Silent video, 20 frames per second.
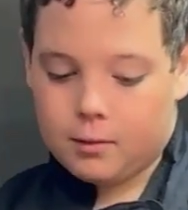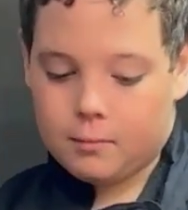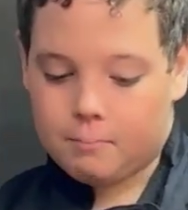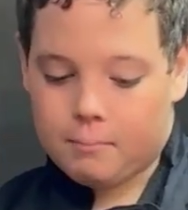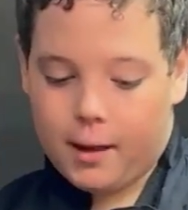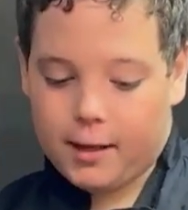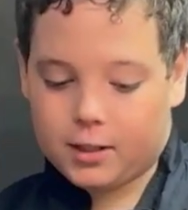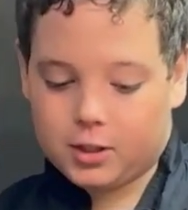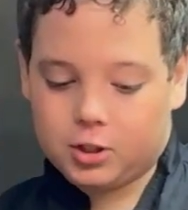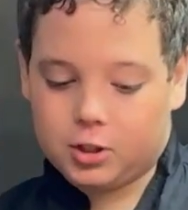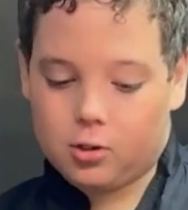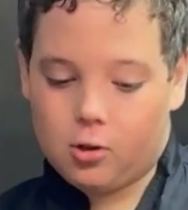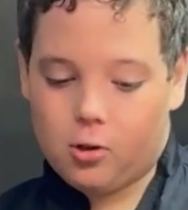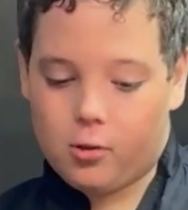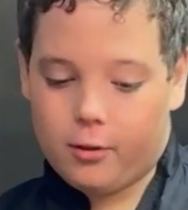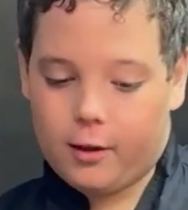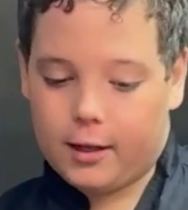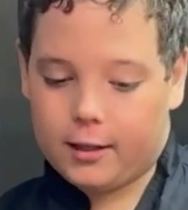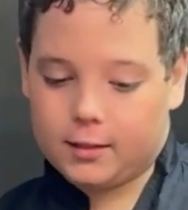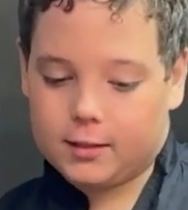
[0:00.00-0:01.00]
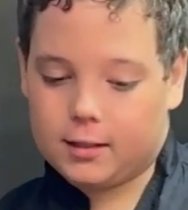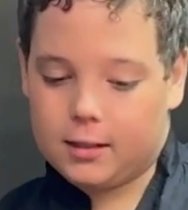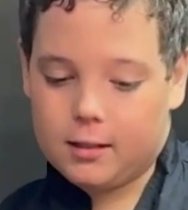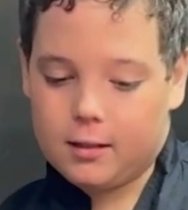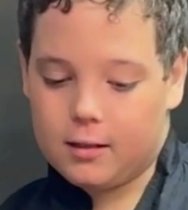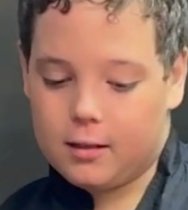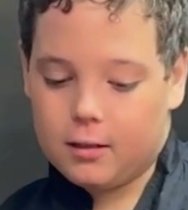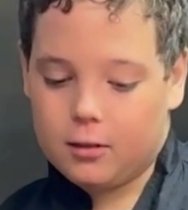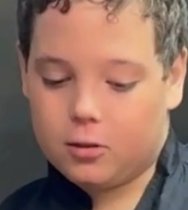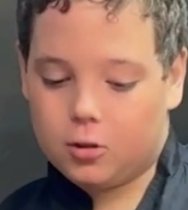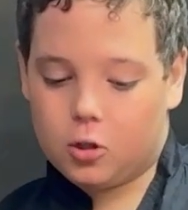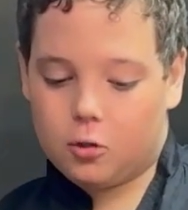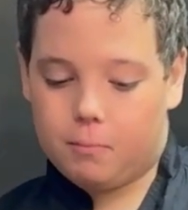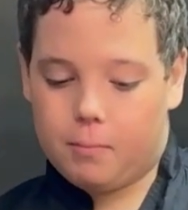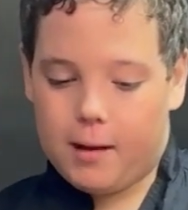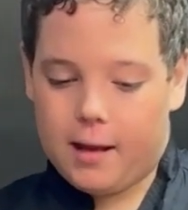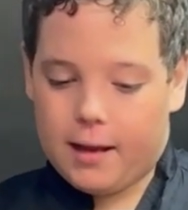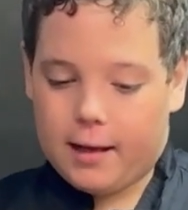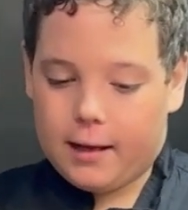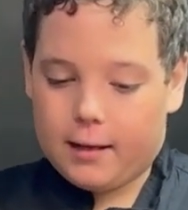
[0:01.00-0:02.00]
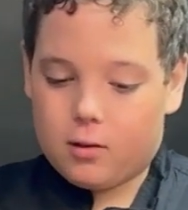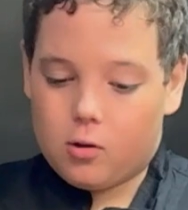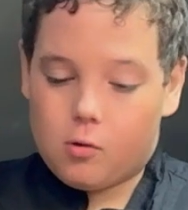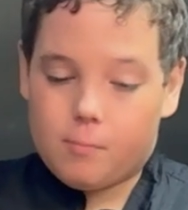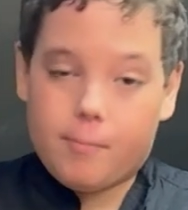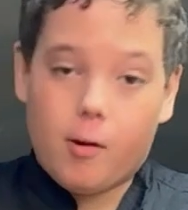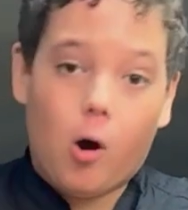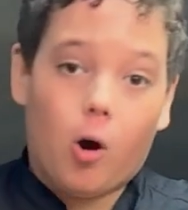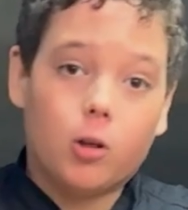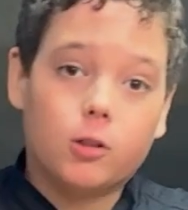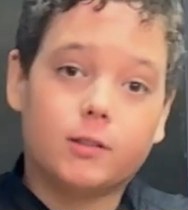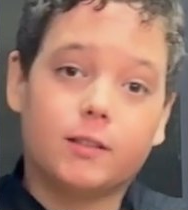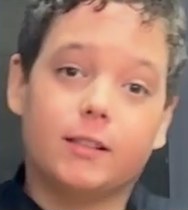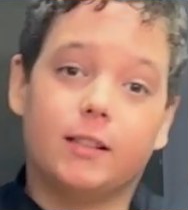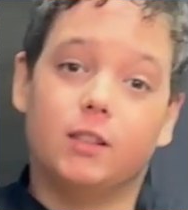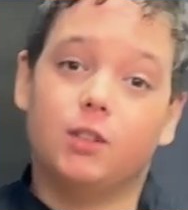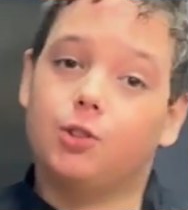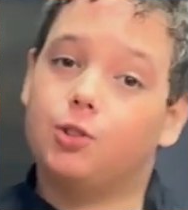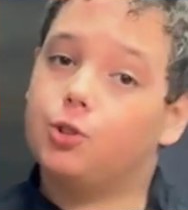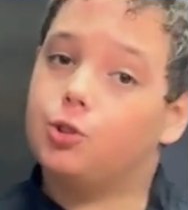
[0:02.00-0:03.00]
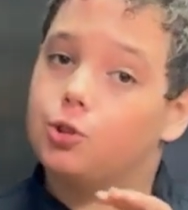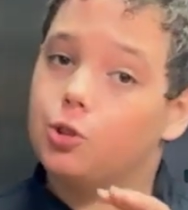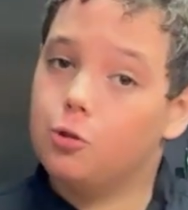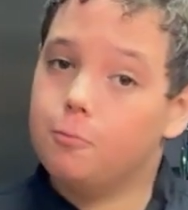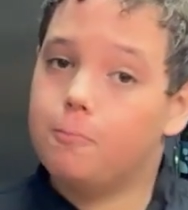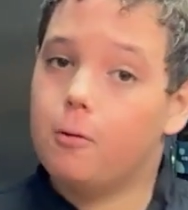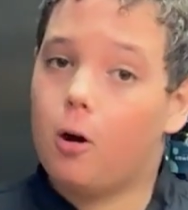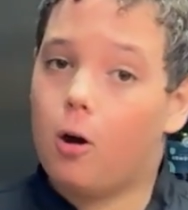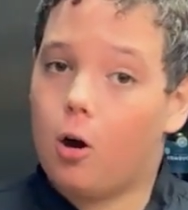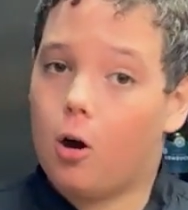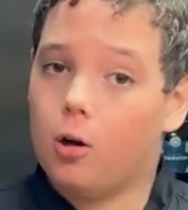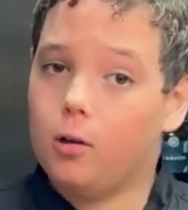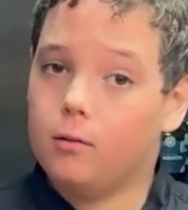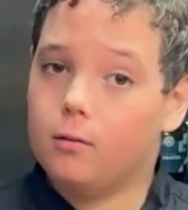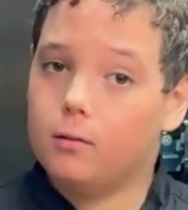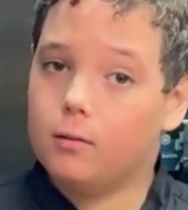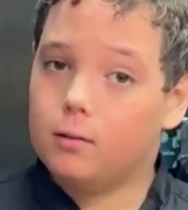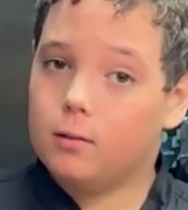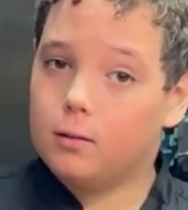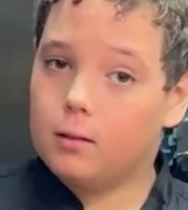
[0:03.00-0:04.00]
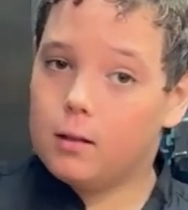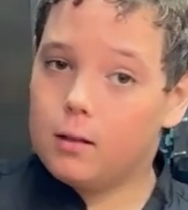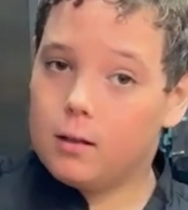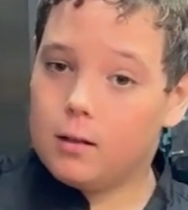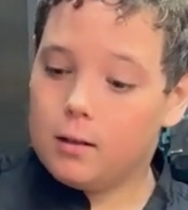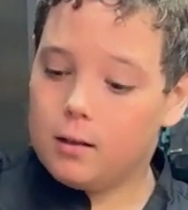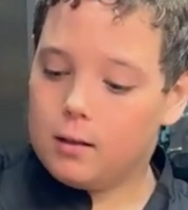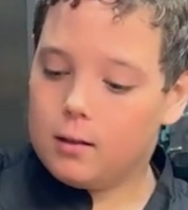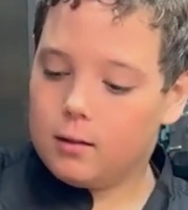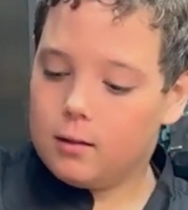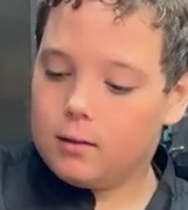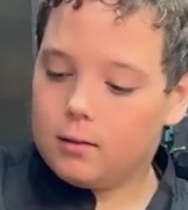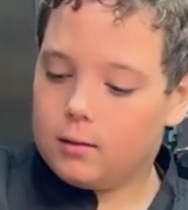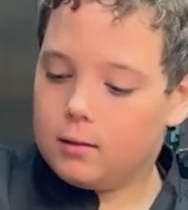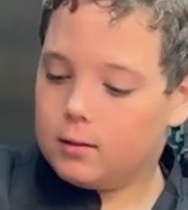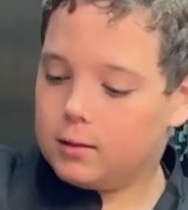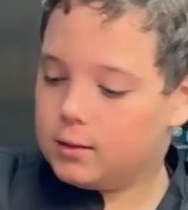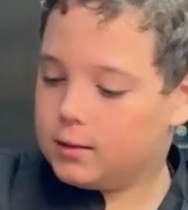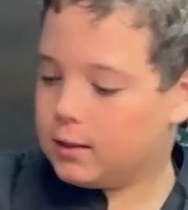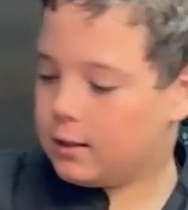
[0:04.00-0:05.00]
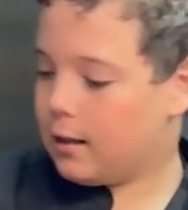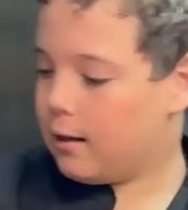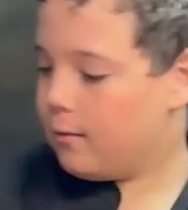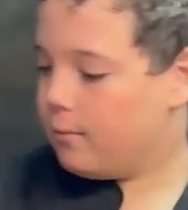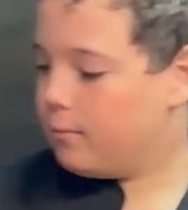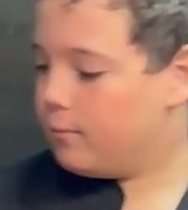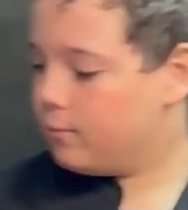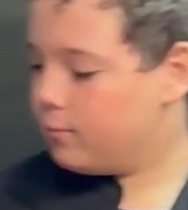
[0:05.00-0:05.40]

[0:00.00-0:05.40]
Make sure that your pan or pot is super hot, so that